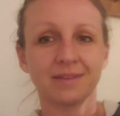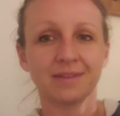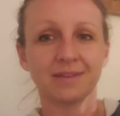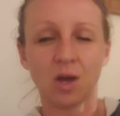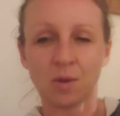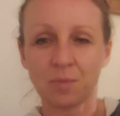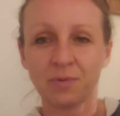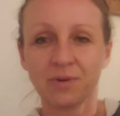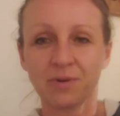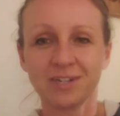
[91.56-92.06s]

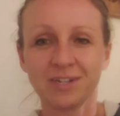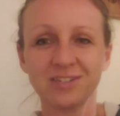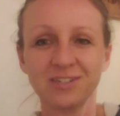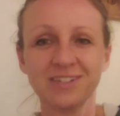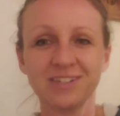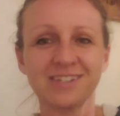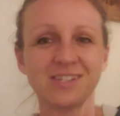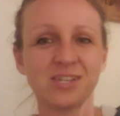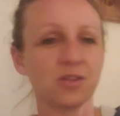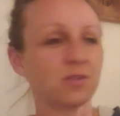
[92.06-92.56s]
operation
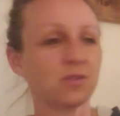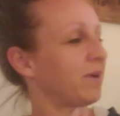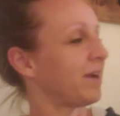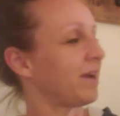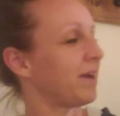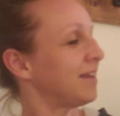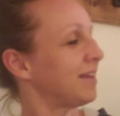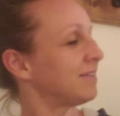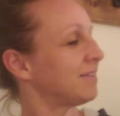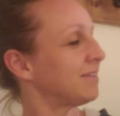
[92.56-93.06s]
is to the
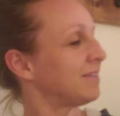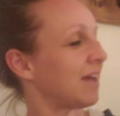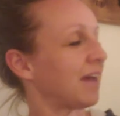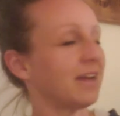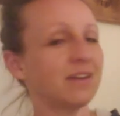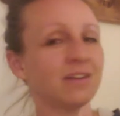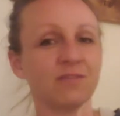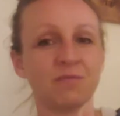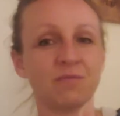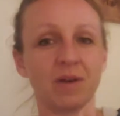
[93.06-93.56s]
right-hand side
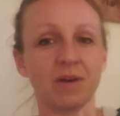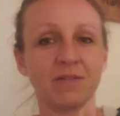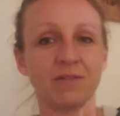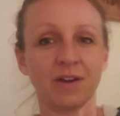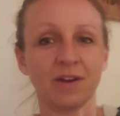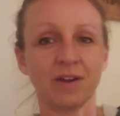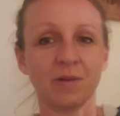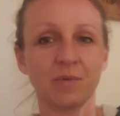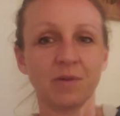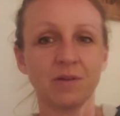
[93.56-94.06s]
of my
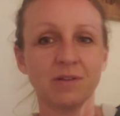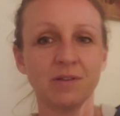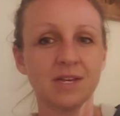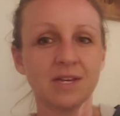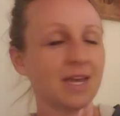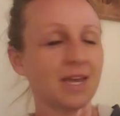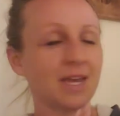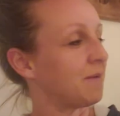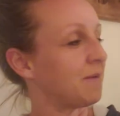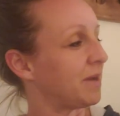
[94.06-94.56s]
variable
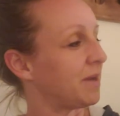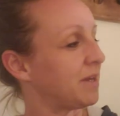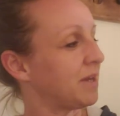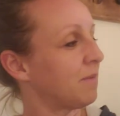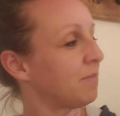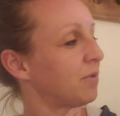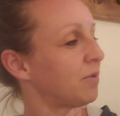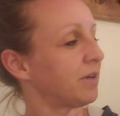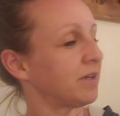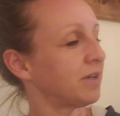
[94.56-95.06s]
and my
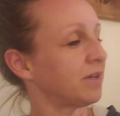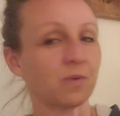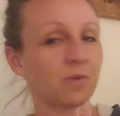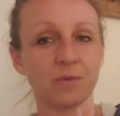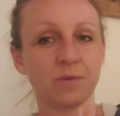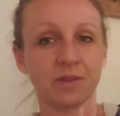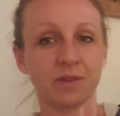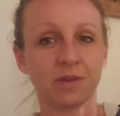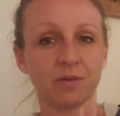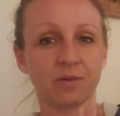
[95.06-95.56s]
number is right
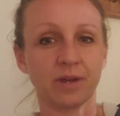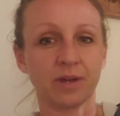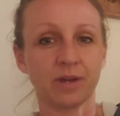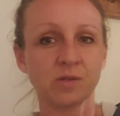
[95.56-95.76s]
with it, okay?